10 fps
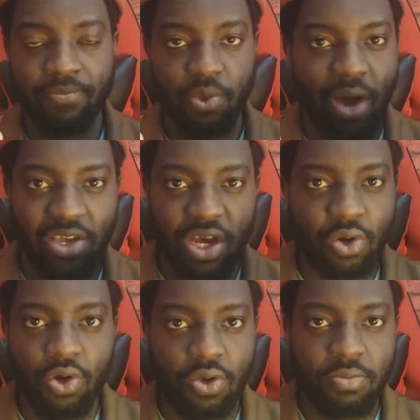Why you are
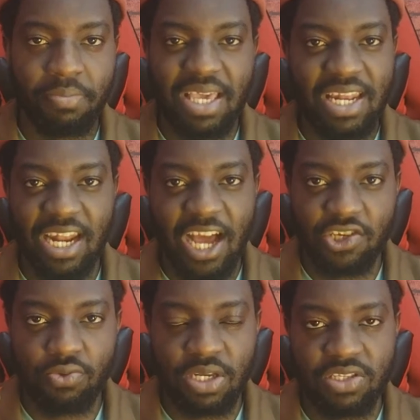not making an
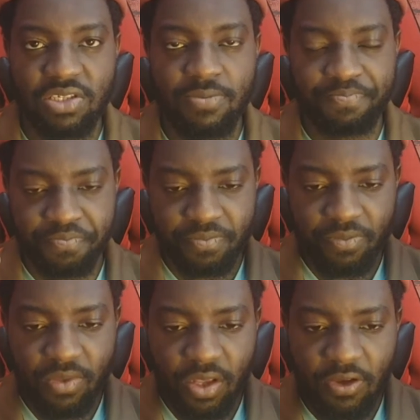argument
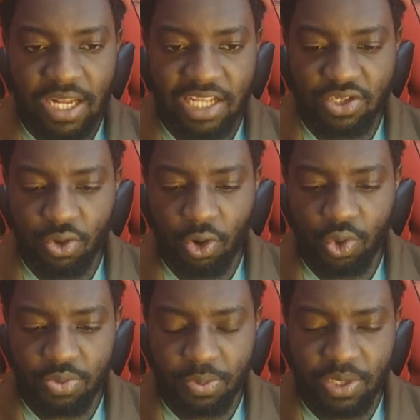that all
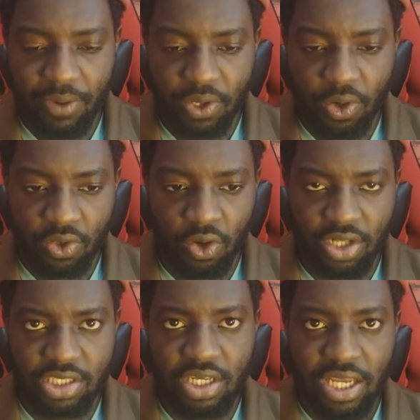those people that were called
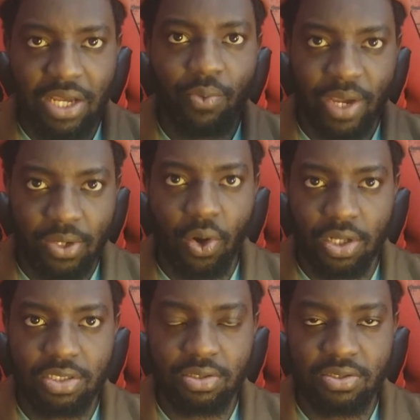gods were
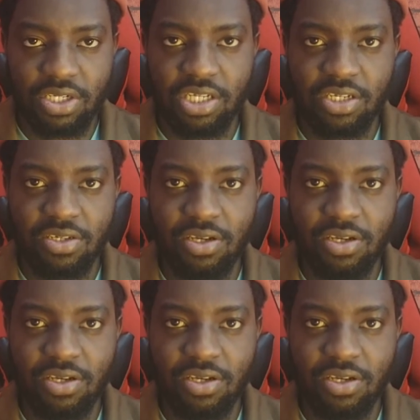gods, really.